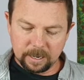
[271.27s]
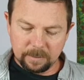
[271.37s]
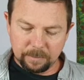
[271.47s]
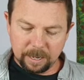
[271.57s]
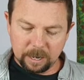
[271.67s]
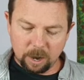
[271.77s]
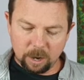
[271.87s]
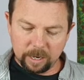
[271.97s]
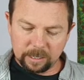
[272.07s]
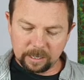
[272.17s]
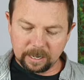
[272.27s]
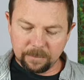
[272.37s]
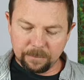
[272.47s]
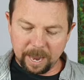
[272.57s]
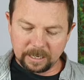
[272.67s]
Be kind and
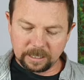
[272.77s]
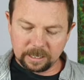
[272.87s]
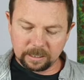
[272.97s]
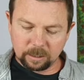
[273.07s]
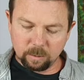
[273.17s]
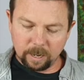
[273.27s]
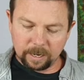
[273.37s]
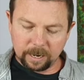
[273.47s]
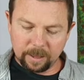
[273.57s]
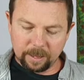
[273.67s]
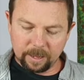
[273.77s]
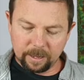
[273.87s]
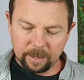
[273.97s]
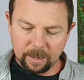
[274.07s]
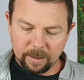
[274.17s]
compassionate to one another,
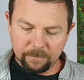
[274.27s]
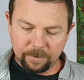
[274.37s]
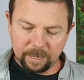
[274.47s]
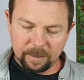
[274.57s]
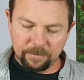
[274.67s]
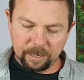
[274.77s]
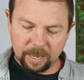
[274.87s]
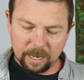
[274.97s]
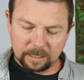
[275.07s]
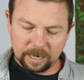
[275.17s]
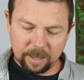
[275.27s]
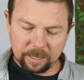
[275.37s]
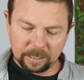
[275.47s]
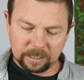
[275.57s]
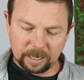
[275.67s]
forgiving each other,
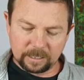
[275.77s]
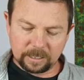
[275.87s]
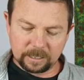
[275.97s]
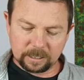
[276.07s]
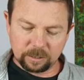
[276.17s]
just as